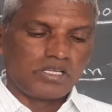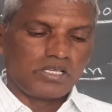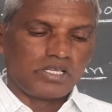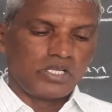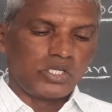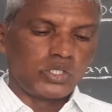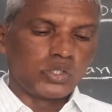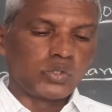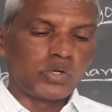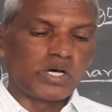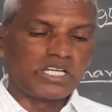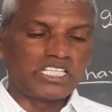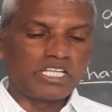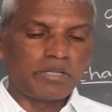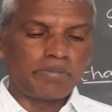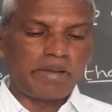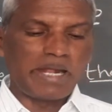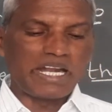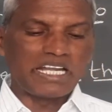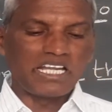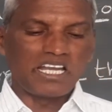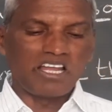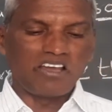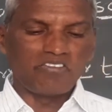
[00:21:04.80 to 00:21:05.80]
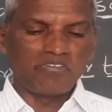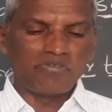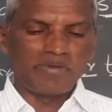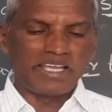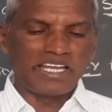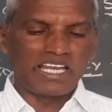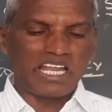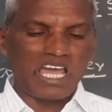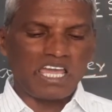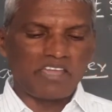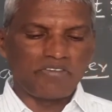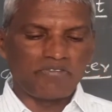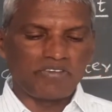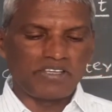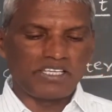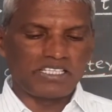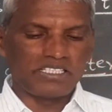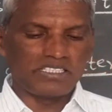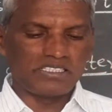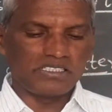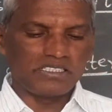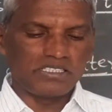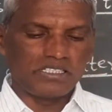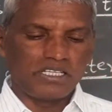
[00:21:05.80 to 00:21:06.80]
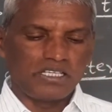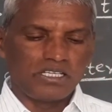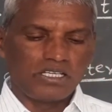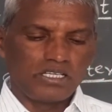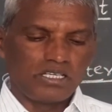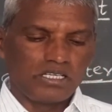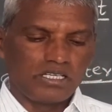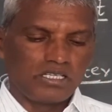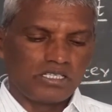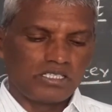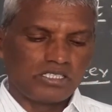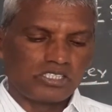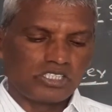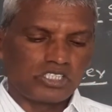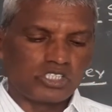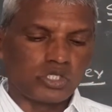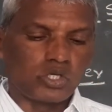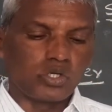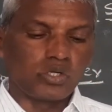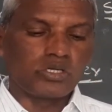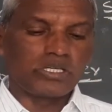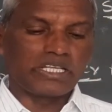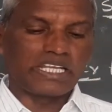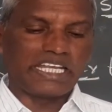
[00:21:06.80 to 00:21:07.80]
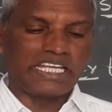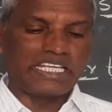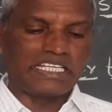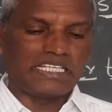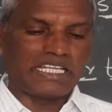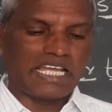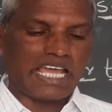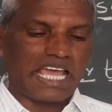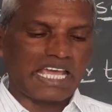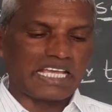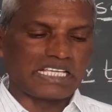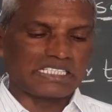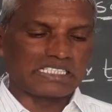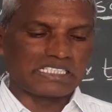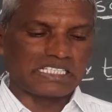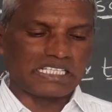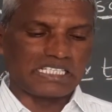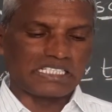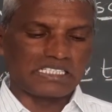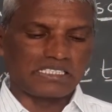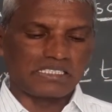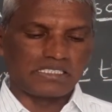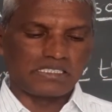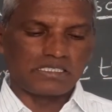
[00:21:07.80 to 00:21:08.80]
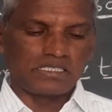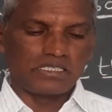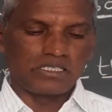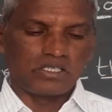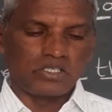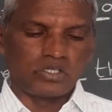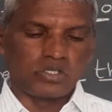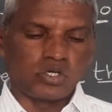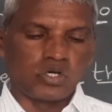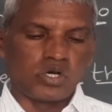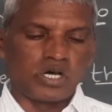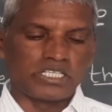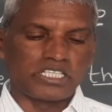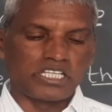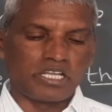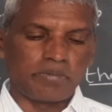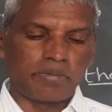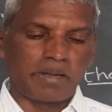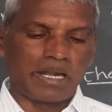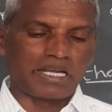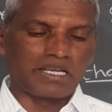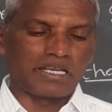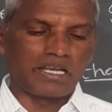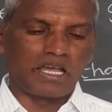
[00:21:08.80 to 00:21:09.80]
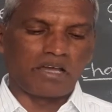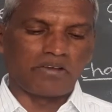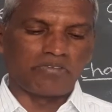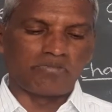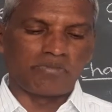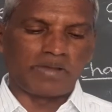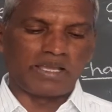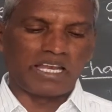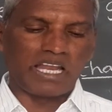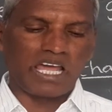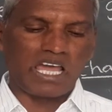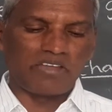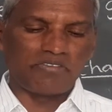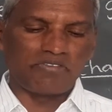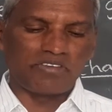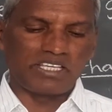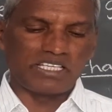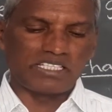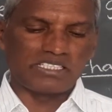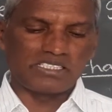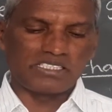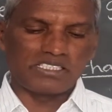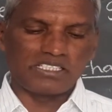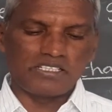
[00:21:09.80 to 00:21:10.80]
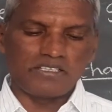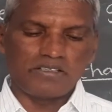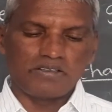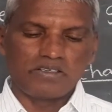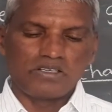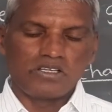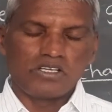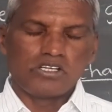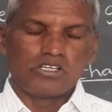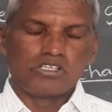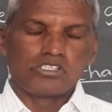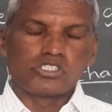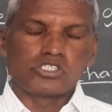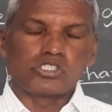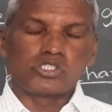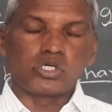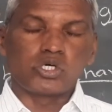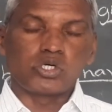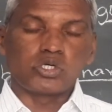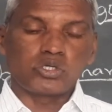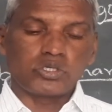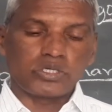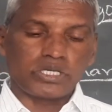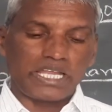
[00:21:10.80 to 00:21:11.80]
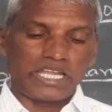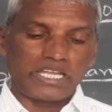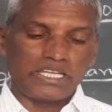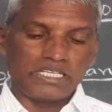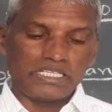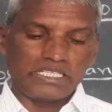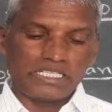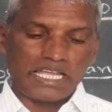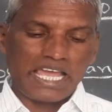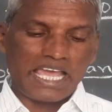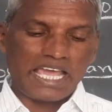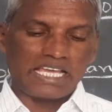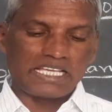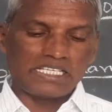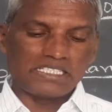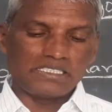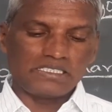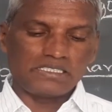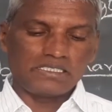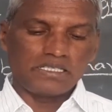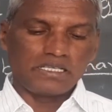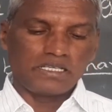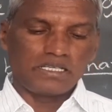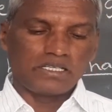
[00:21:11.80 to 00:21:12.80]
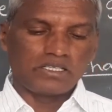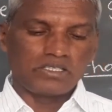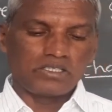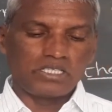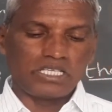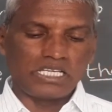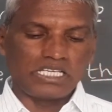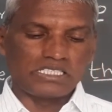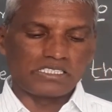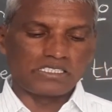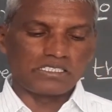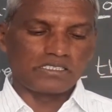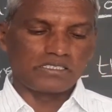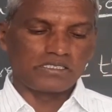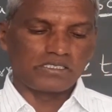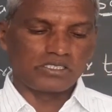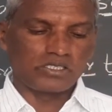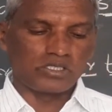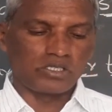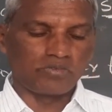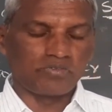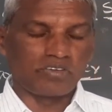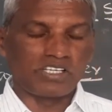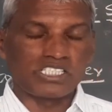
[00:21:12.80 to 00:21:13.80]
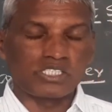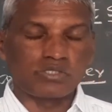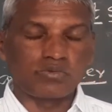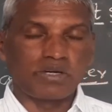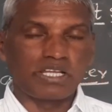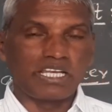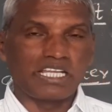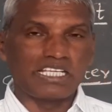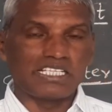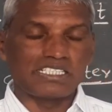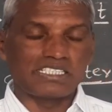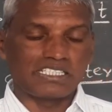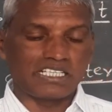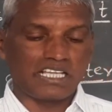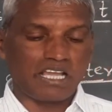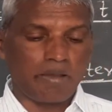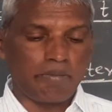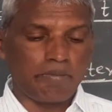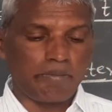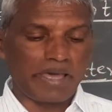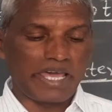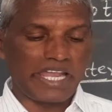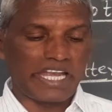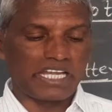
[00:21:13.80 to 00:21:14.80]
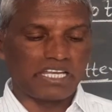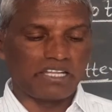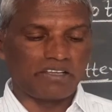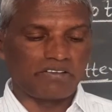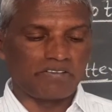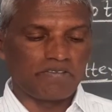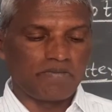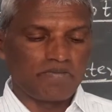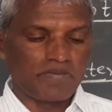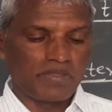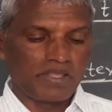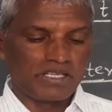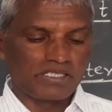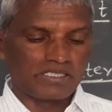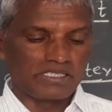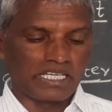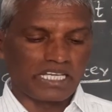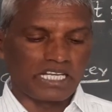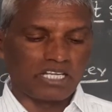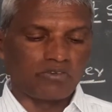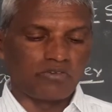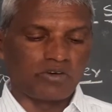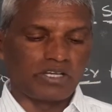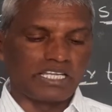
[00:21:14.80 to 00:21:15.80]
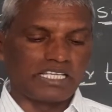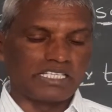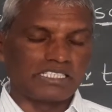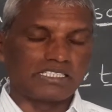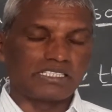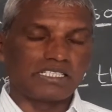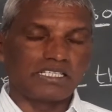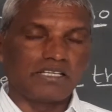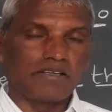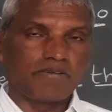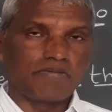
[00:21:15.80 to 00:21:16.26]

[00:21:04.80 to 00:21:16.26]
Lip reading: No other battle of my life is so great as this. No other battle of my life is so great as this. So first one is comparative, second one is